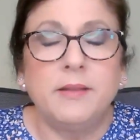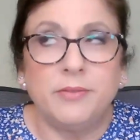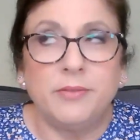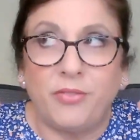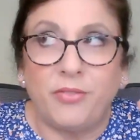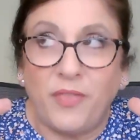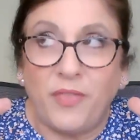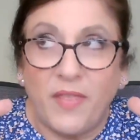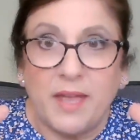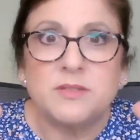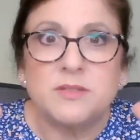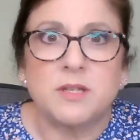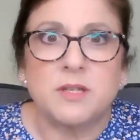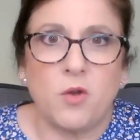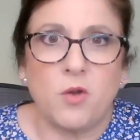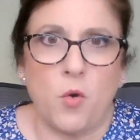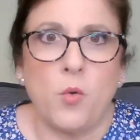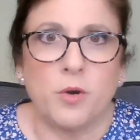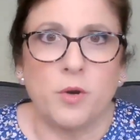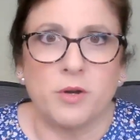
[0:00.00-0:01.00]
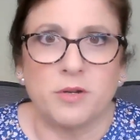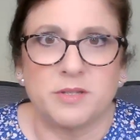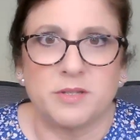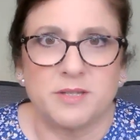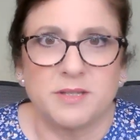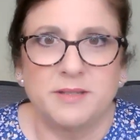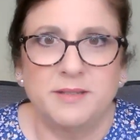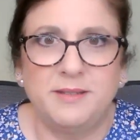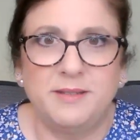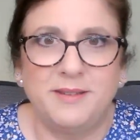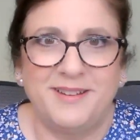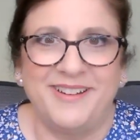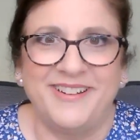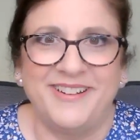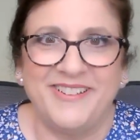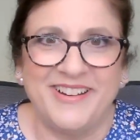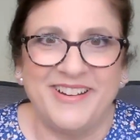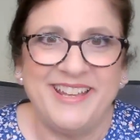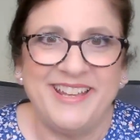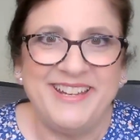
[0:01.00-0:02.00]
That's a course.
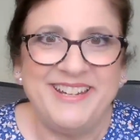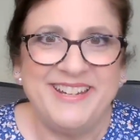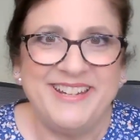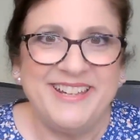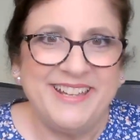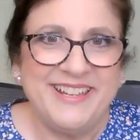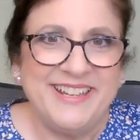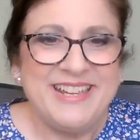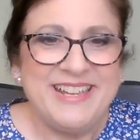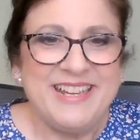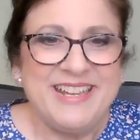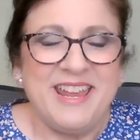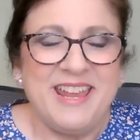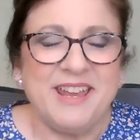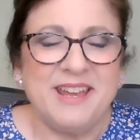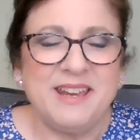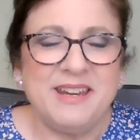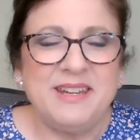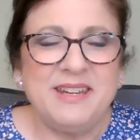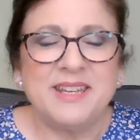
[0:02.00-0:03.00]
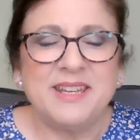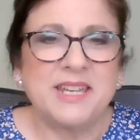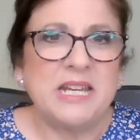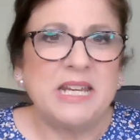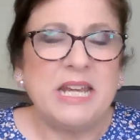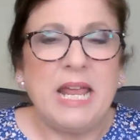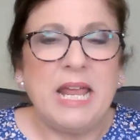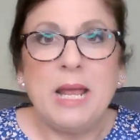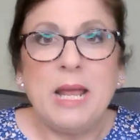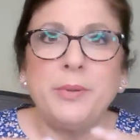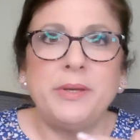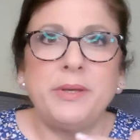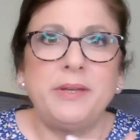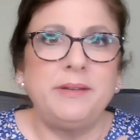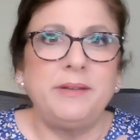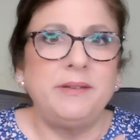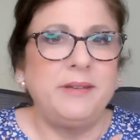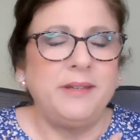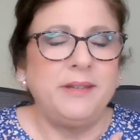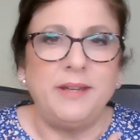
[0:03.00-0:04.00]
All right. And it can
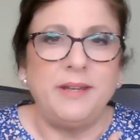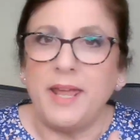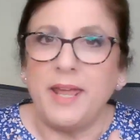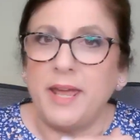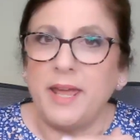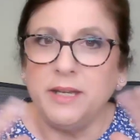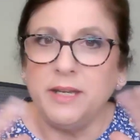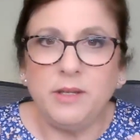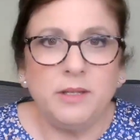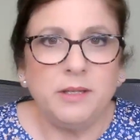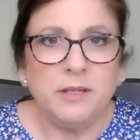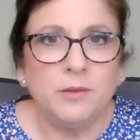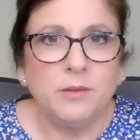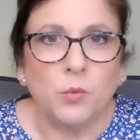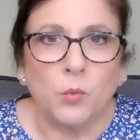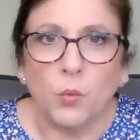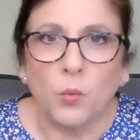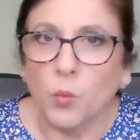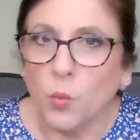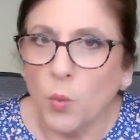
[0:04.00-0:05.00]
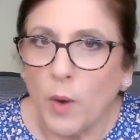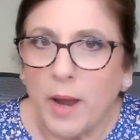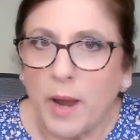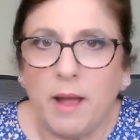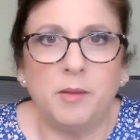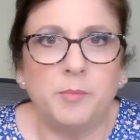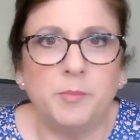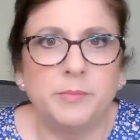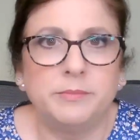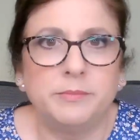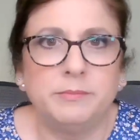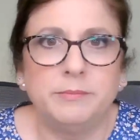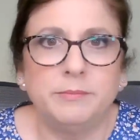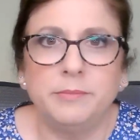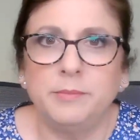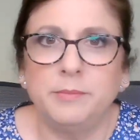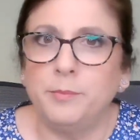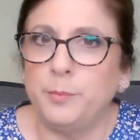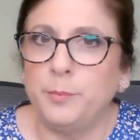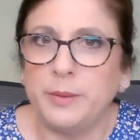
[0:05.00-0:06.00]
happen in any realm:
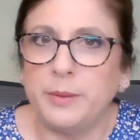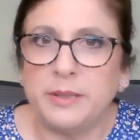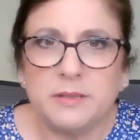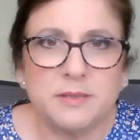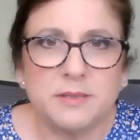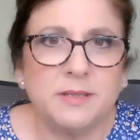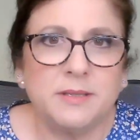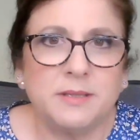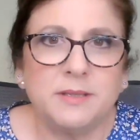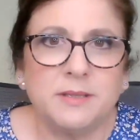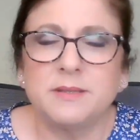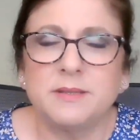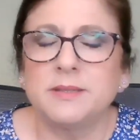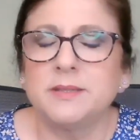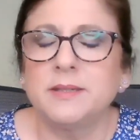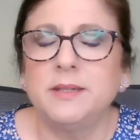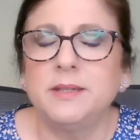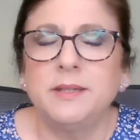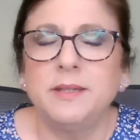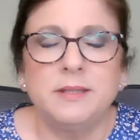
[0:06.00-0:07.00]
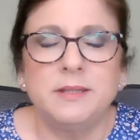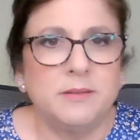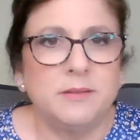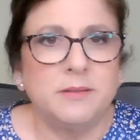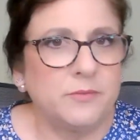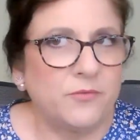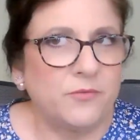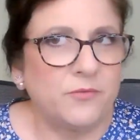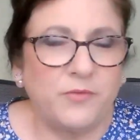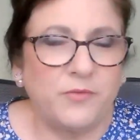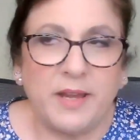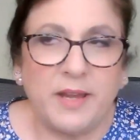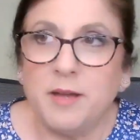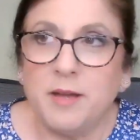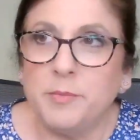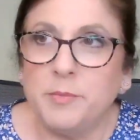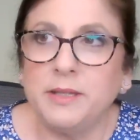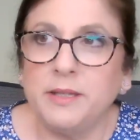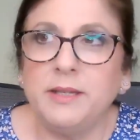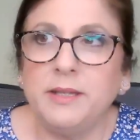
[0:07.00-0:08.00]
business,
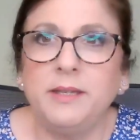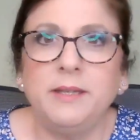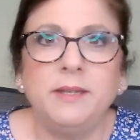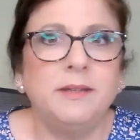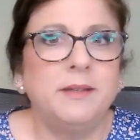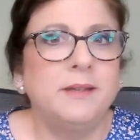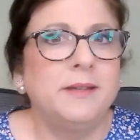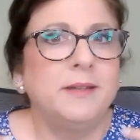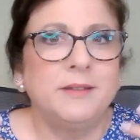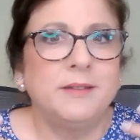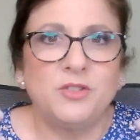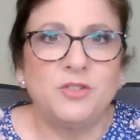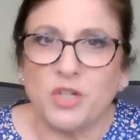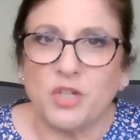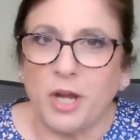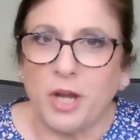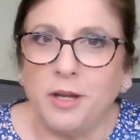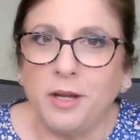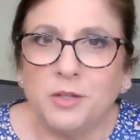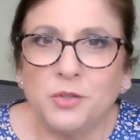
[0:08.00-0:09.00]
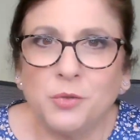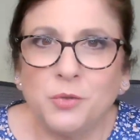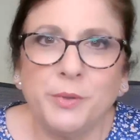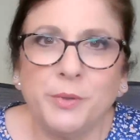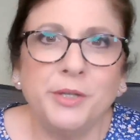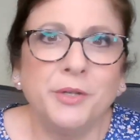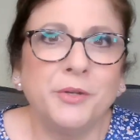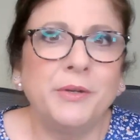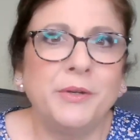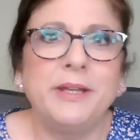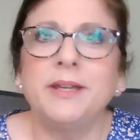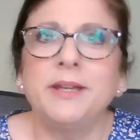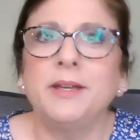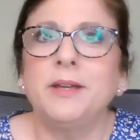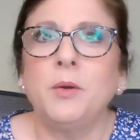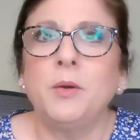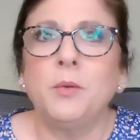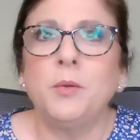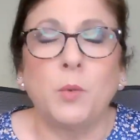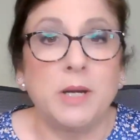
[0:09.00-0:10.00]
family, child rearing,
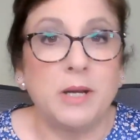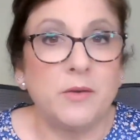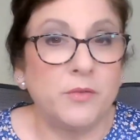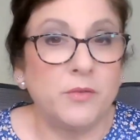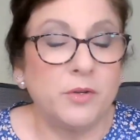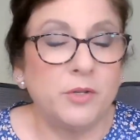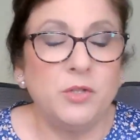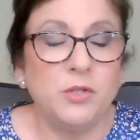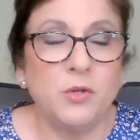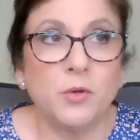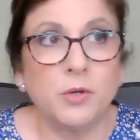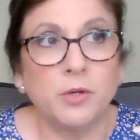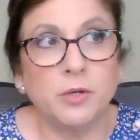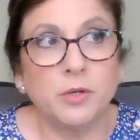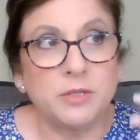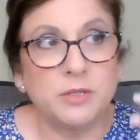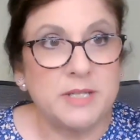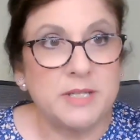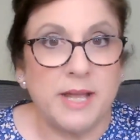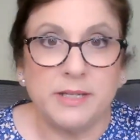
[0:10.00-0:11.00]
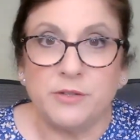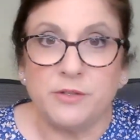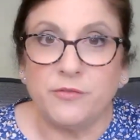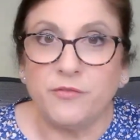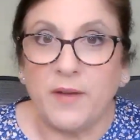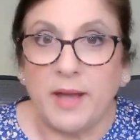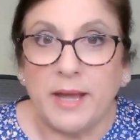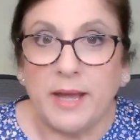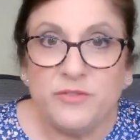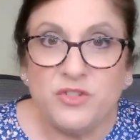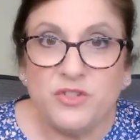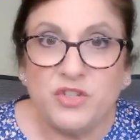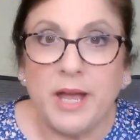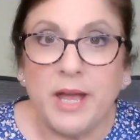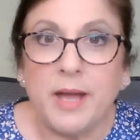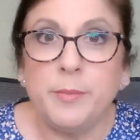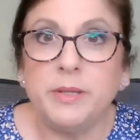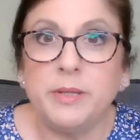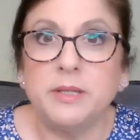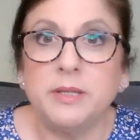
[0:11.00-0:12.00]
whatever your 9 to 5
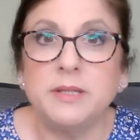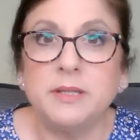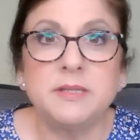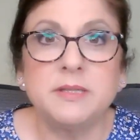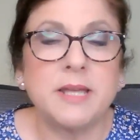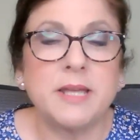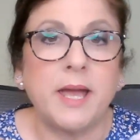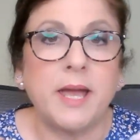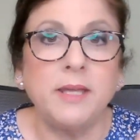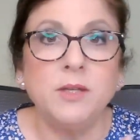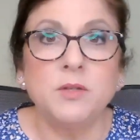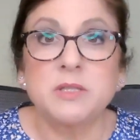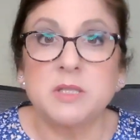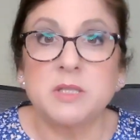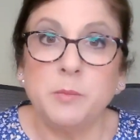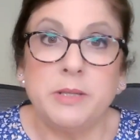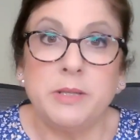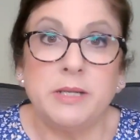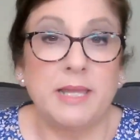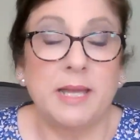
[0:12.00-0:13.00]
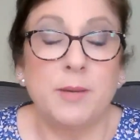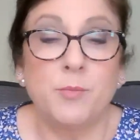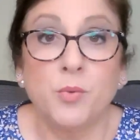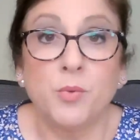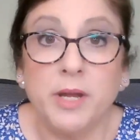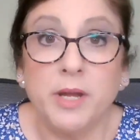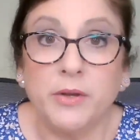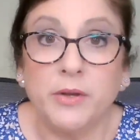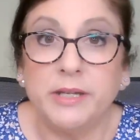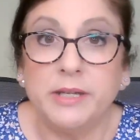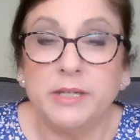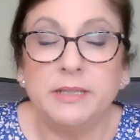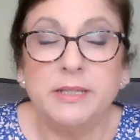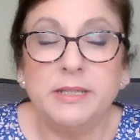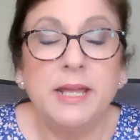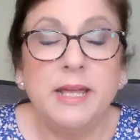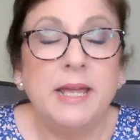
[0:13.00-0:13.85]
job is. I used to be a librarian.